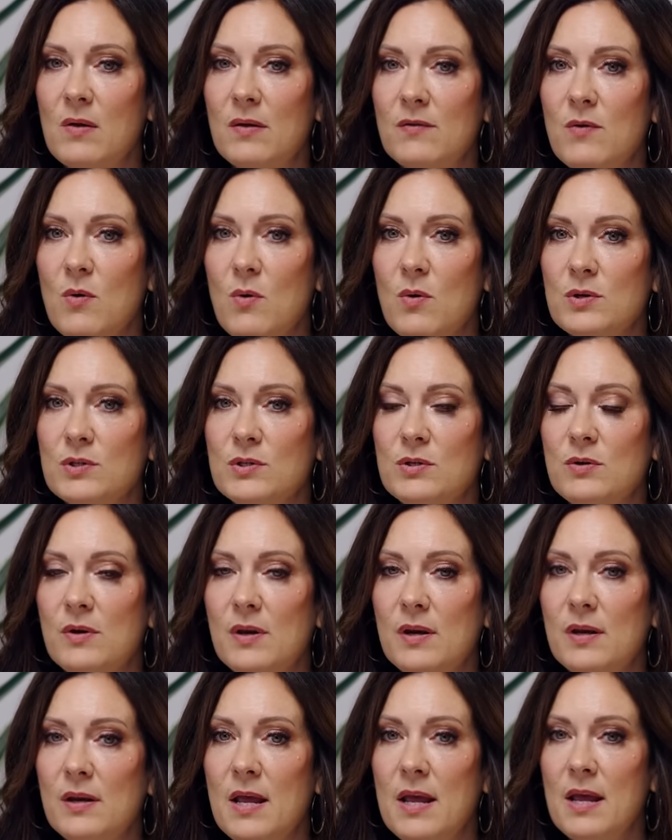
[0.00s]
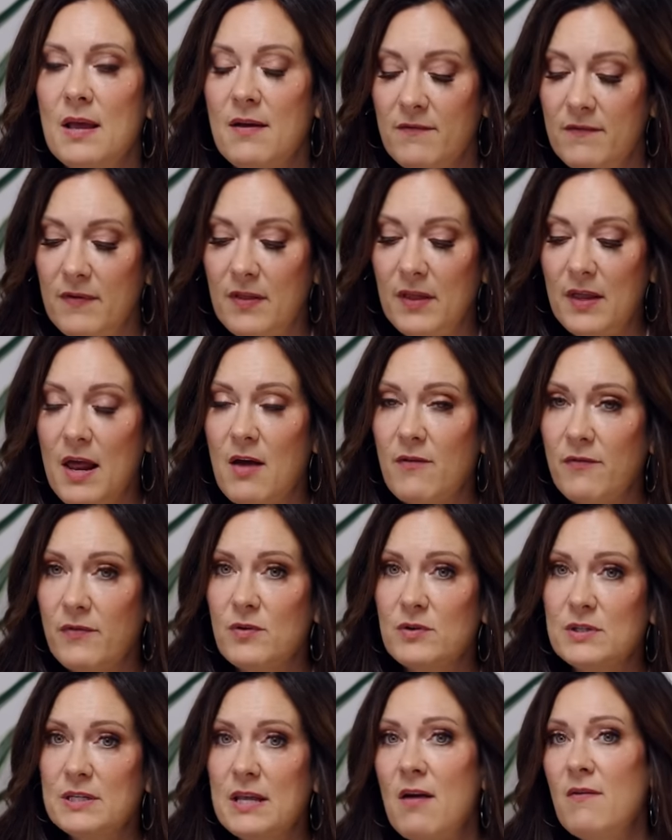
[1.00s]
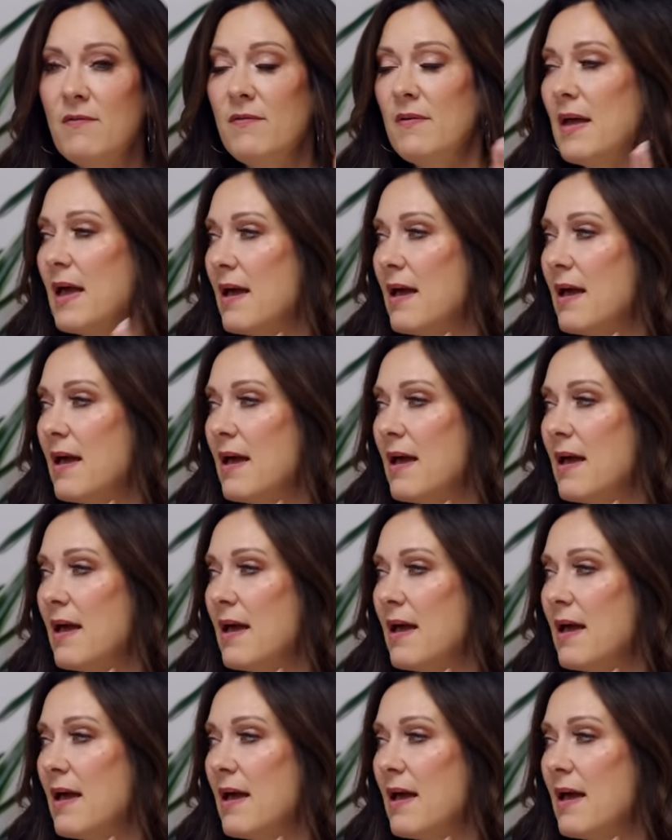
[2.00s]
And of course, you can fill it out for yourself,